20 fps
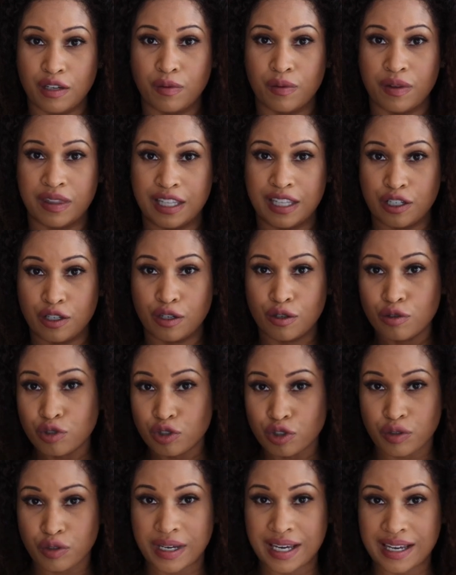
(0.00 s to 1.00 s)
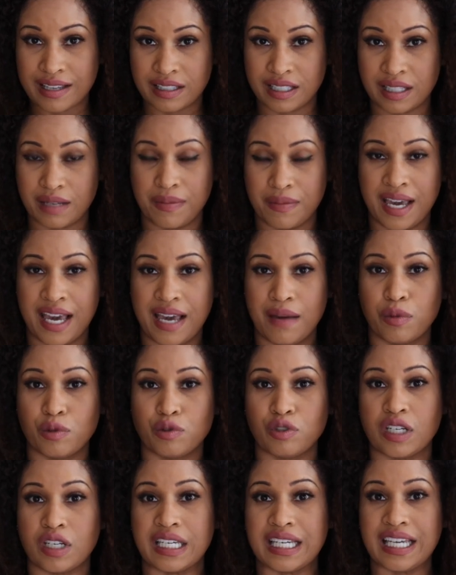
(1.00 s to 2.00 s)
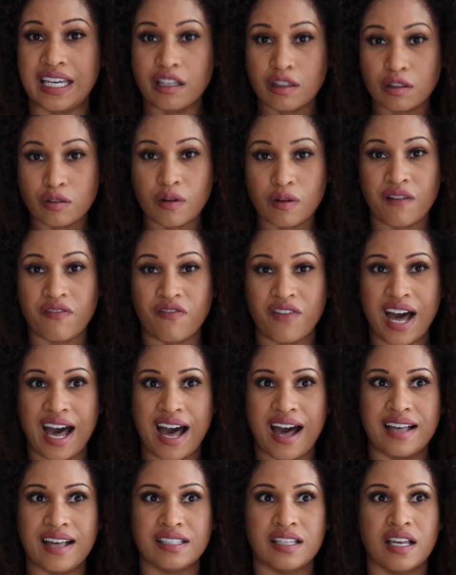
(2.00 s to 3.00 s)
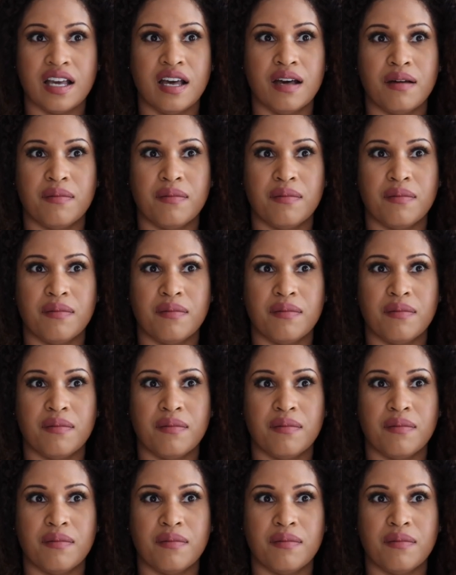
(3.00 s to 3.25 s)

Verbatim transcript: you with the nutrients to be able to get through a fast,